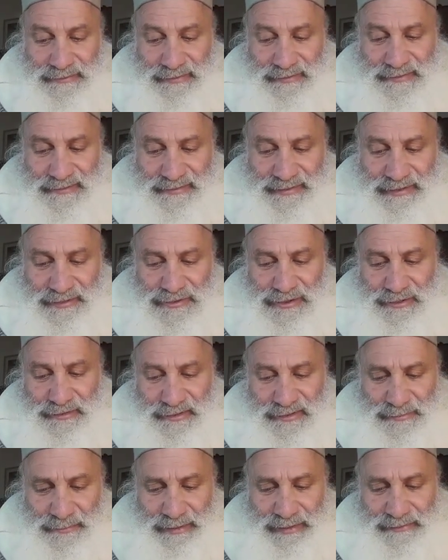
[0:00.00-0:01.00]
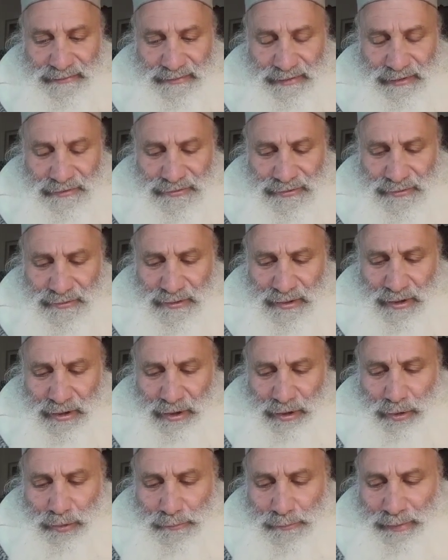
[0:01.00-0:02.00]
this teaching, this meditation,
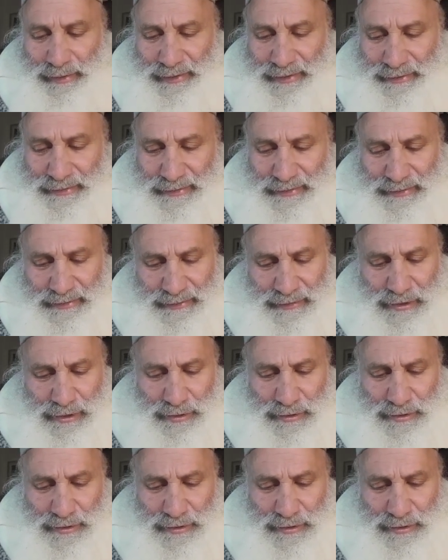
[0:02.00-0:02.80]
they break